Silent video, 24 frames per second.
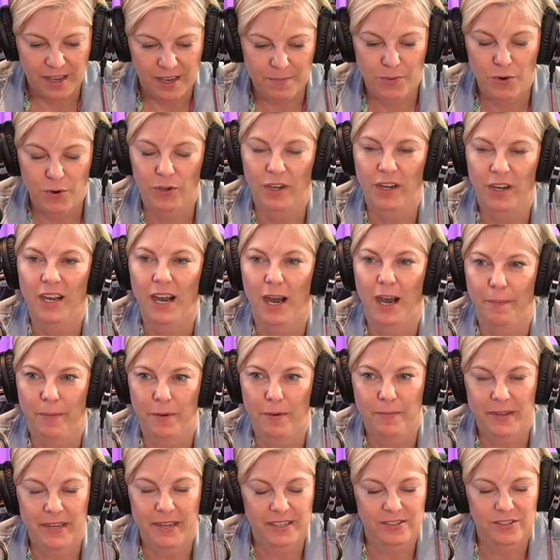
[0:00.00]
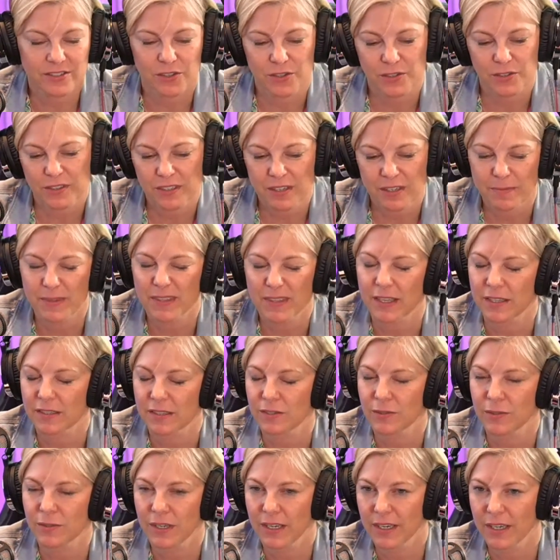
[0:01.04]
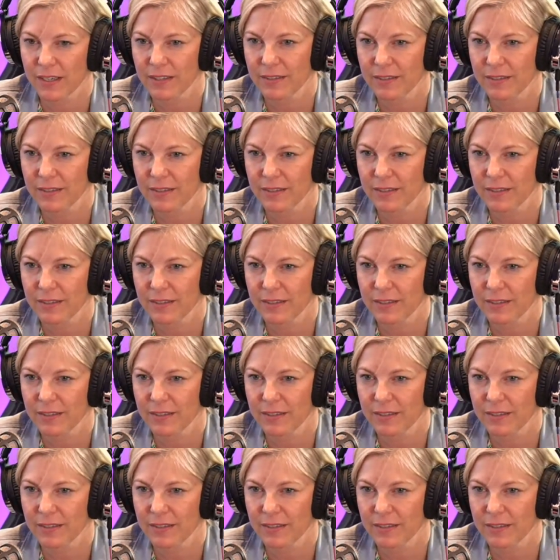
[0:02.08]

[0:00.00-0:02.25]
Broke a couple minutes early, but that's okay.